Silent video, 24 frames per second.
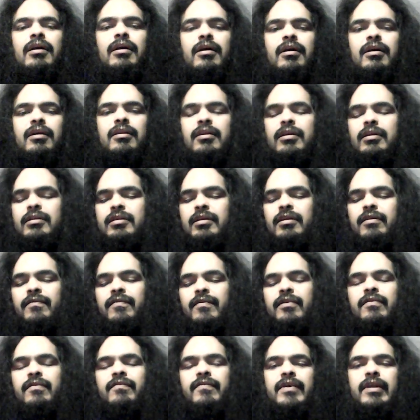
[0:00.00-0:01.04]
that's it for
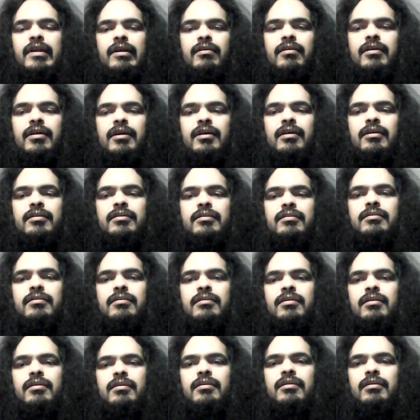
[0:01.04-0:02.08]
the video, guys
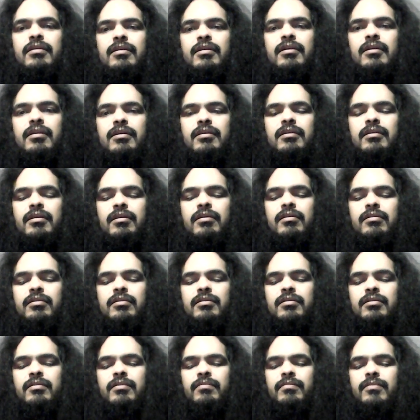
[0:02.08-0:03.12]
and
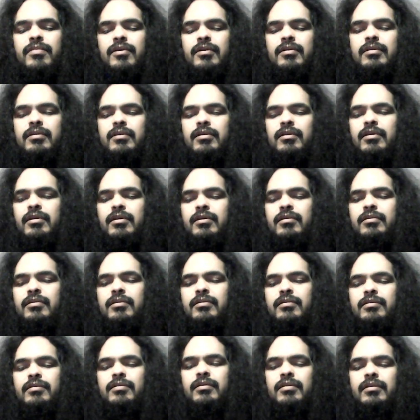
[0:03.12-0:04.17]
girls, boys and
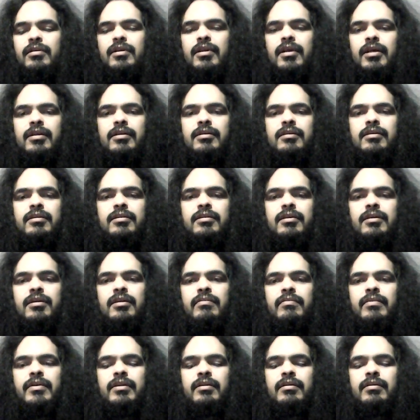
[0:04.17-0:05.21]
girls, ladies and
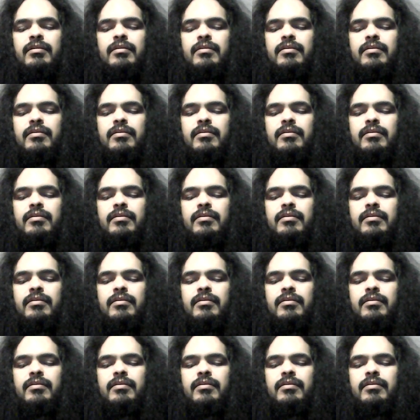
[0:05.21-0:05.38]
gentlemen.